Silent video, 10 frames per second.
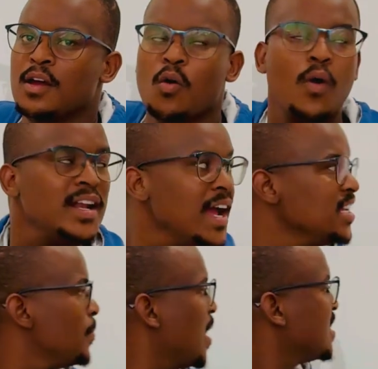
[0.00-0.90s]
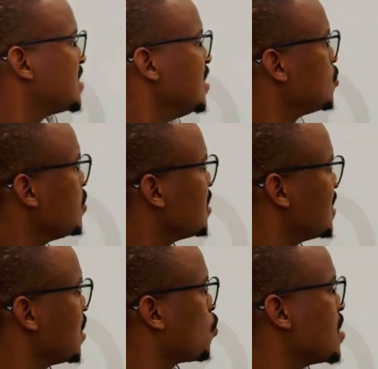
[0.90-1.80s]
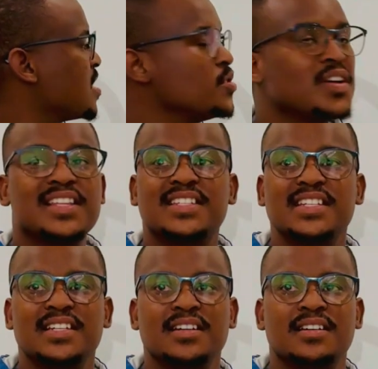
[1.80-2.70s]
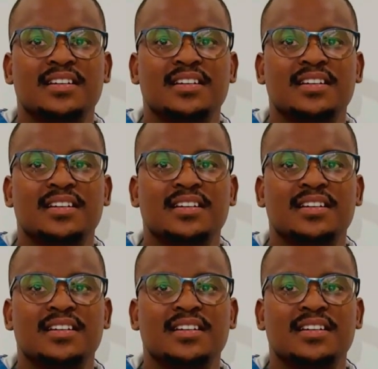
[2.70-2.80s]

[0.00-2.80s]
180 plus is on the third quadrant, you can see.